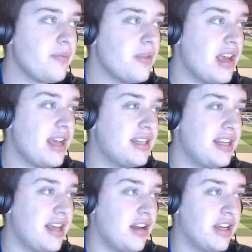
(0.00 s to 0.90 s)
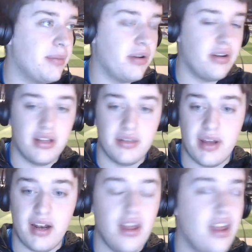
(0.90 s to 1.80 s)
uh, to hit that like button as
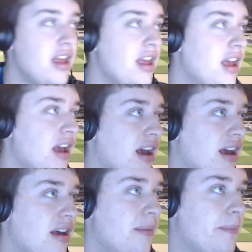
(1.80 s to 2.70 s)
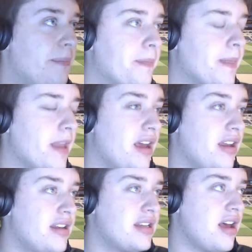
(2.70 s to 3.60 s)
well. Um,
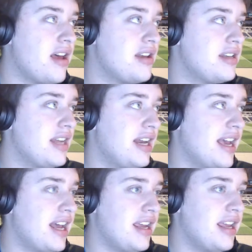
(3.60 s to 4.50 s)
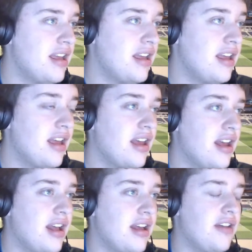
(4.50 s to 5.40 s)
and on Dele Alli,
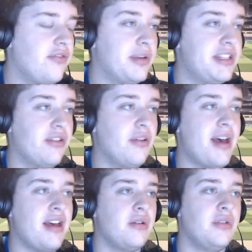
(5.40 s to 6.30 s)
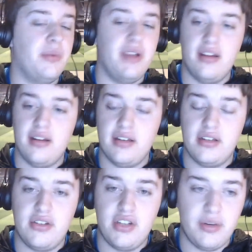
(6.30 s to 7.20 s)
uh, Fabrizio Romano tweeted
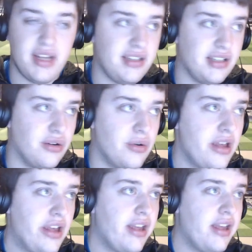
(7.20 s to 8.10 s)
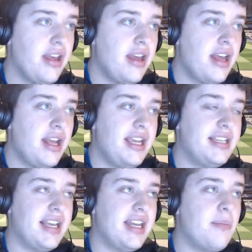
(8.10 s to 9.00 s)
two days ago. He
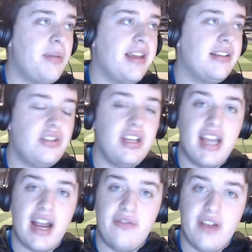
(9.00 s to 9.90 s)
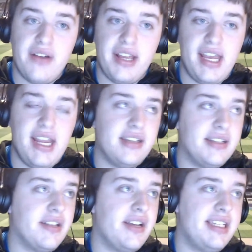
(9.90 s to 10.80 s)
said, P S G are very keen
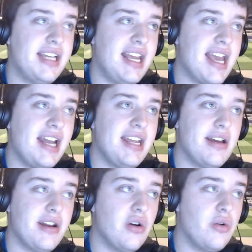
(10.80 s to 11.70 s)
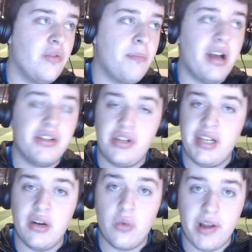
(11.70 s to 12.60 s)
to sign Dele Alli on loan.
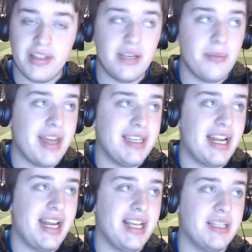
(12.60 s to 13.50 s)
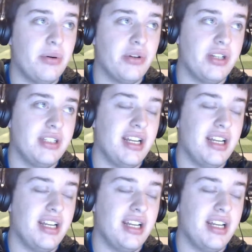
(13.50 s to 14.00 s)
Pochettino wants him, and Dele is pushing to